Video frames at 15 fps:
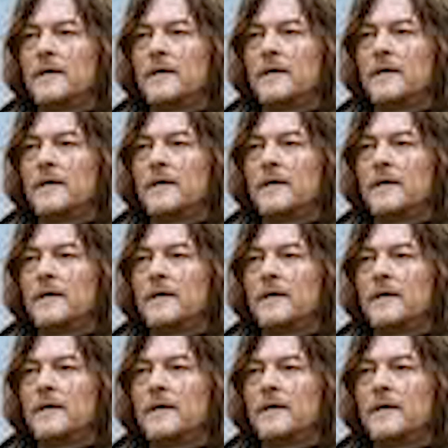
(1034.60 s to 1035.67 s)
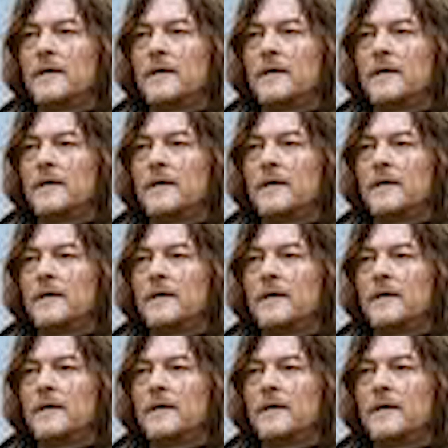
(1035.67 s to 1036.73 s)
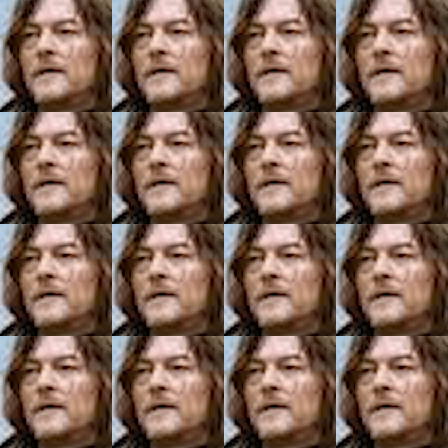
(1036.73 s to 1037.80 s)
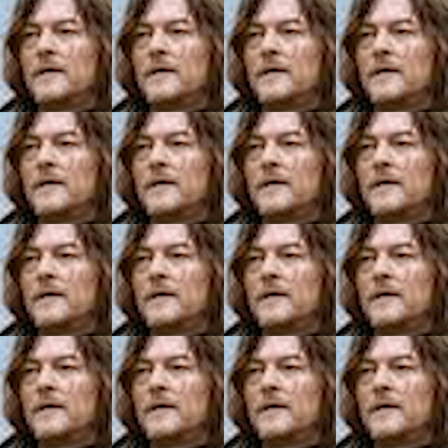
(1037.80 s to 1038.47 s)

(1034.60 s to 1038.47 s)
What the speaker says: The person shown says nothing.